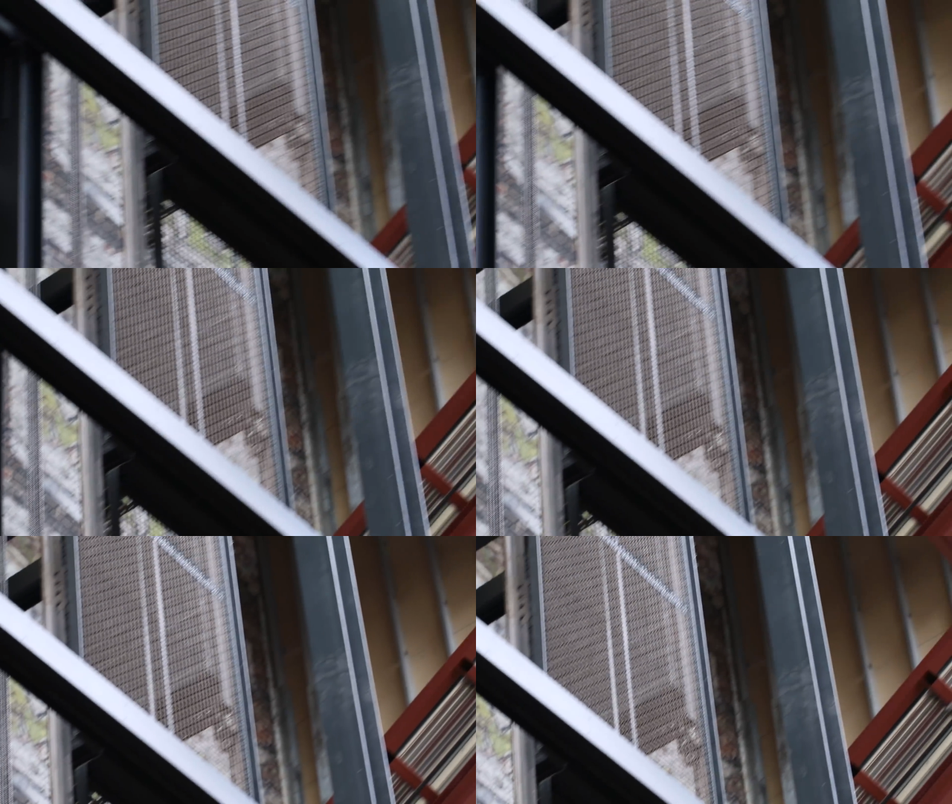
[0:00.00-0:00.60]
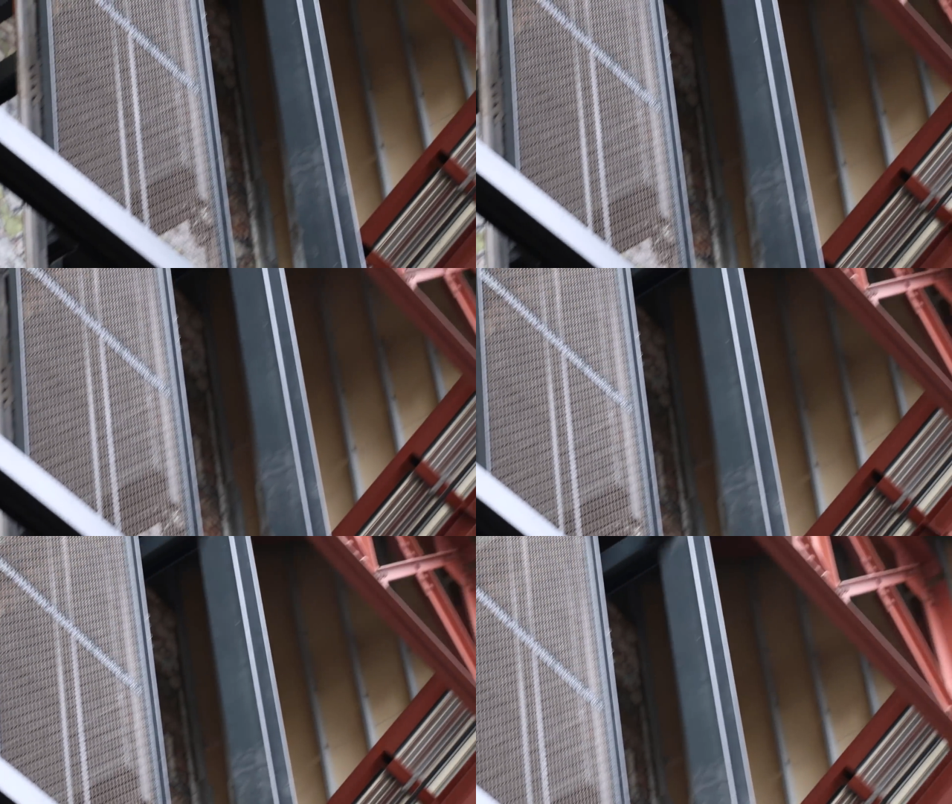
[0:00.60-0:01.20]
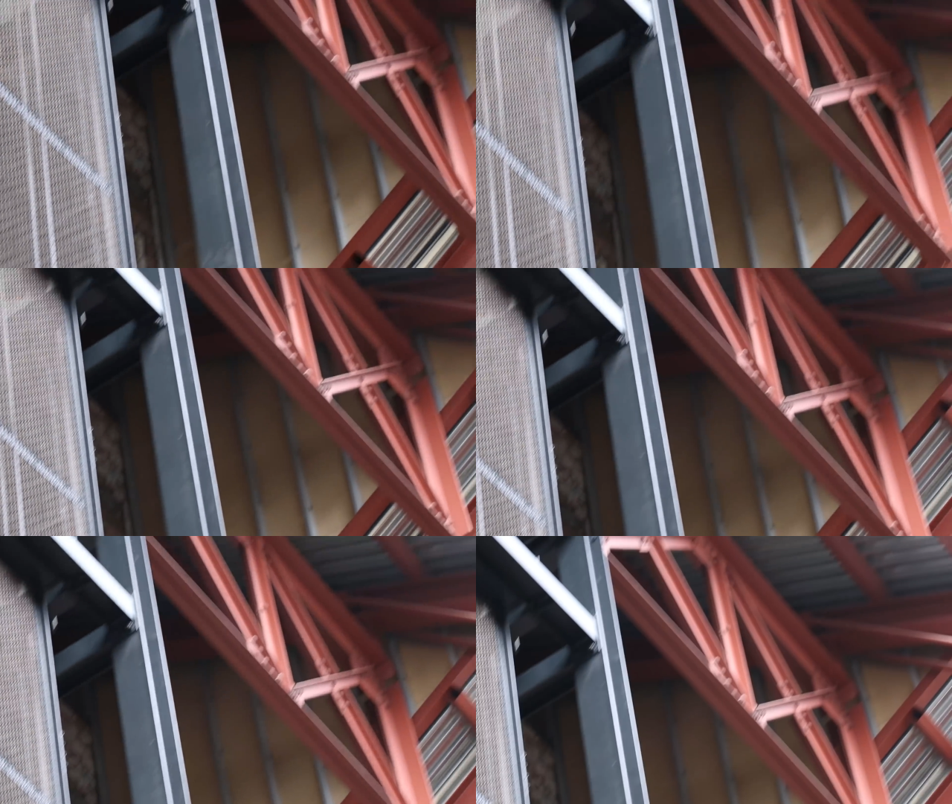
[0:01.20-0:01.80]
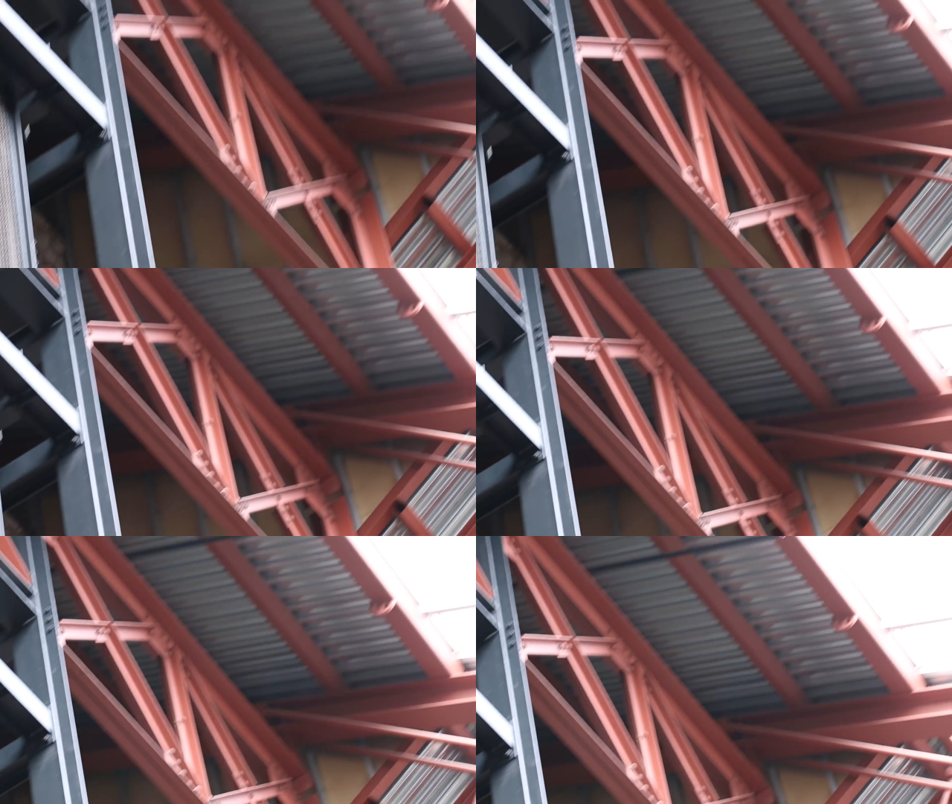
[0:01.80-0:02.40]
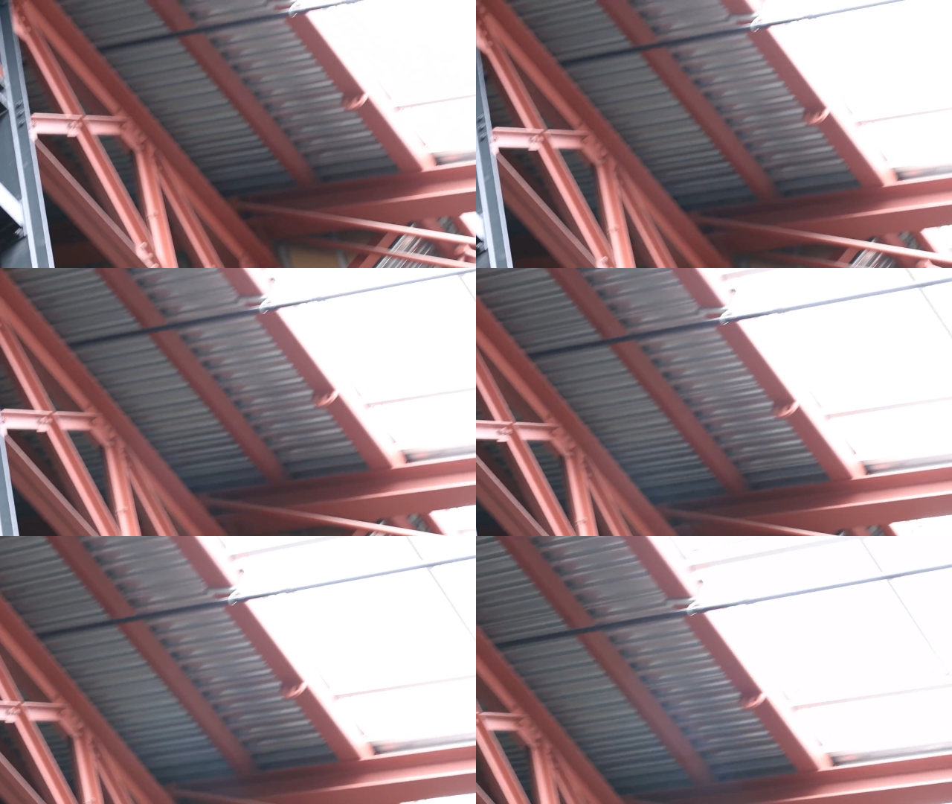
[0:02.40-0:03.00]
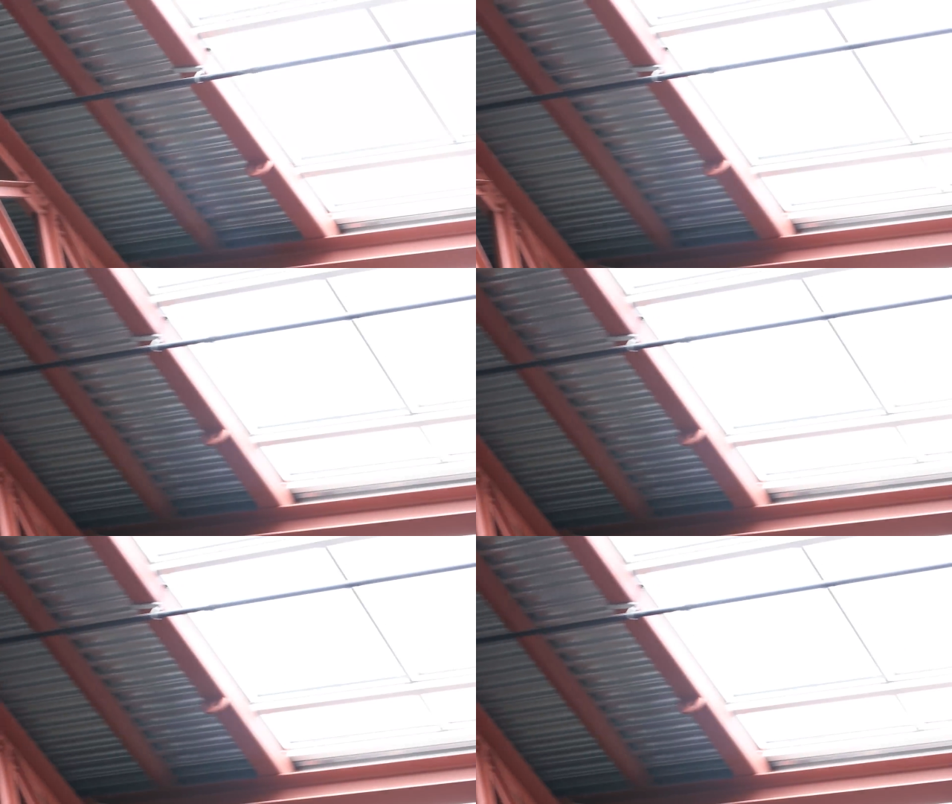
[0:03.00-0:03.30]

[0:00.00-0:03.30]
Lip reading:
No face is visible, so there are no lips to read.